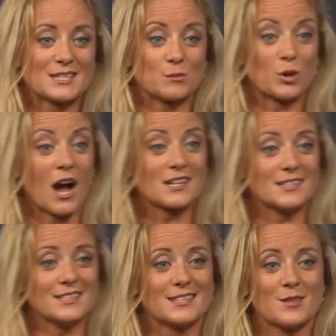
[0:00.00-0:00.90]
As a
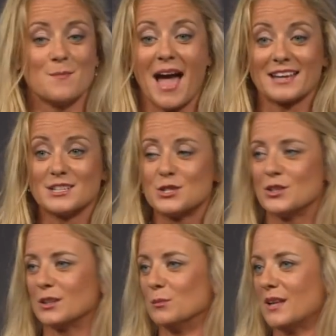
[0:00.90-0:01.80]
proxy to the
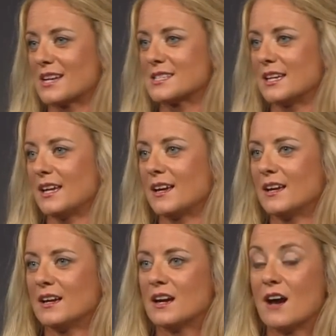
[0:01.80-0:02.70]
magnitude and complexity
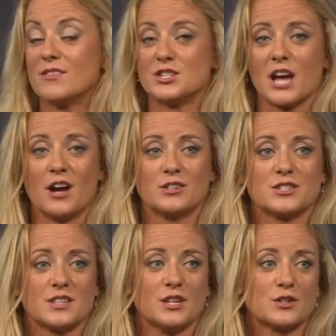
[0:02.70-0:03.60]
of the
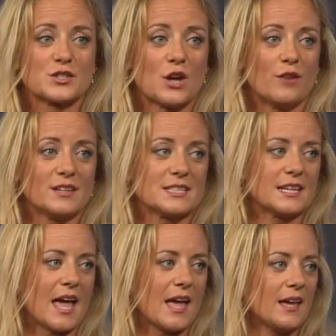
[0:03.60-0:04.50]
challenges that you're solving
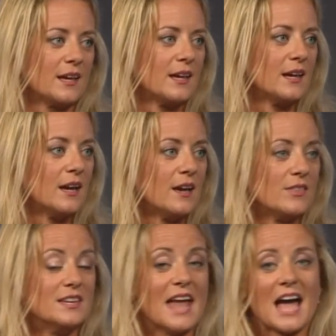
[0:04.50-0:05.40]
today,
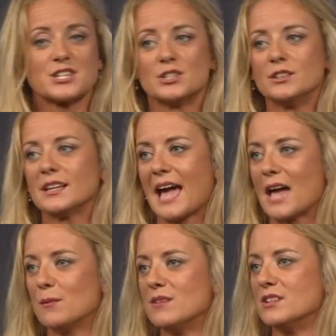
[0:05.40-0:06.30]
the National
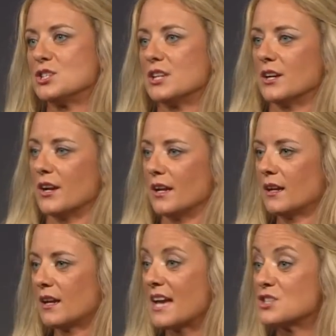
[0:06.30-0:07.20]
Academy of Engineering
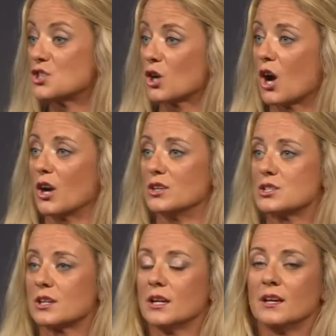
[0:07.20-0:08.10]
has
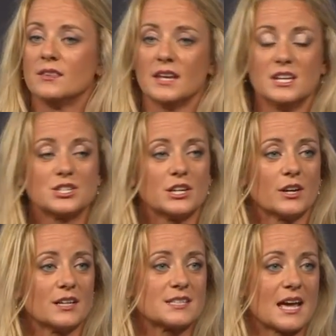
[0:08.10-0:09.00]
charged the
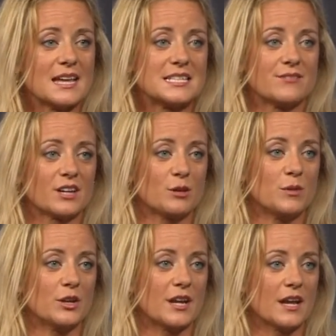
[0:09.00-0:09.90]
engineering and scientific
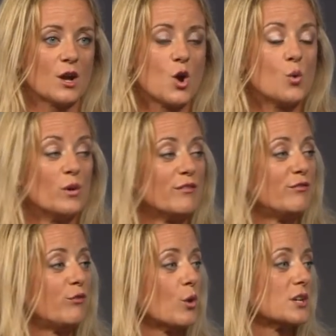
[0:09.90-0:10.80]
community with
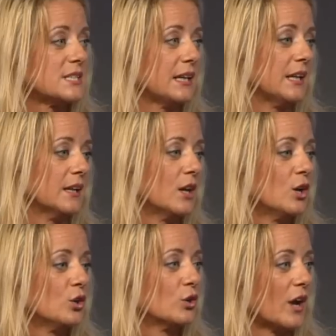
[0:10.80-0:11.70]
14
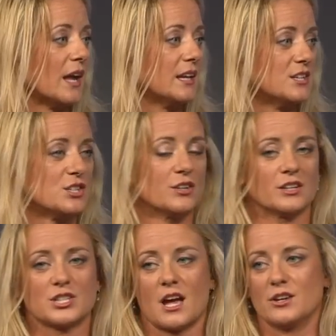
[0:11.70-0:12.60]
grand
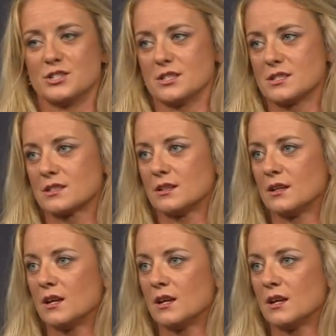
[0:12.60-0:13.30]
engineering challenges,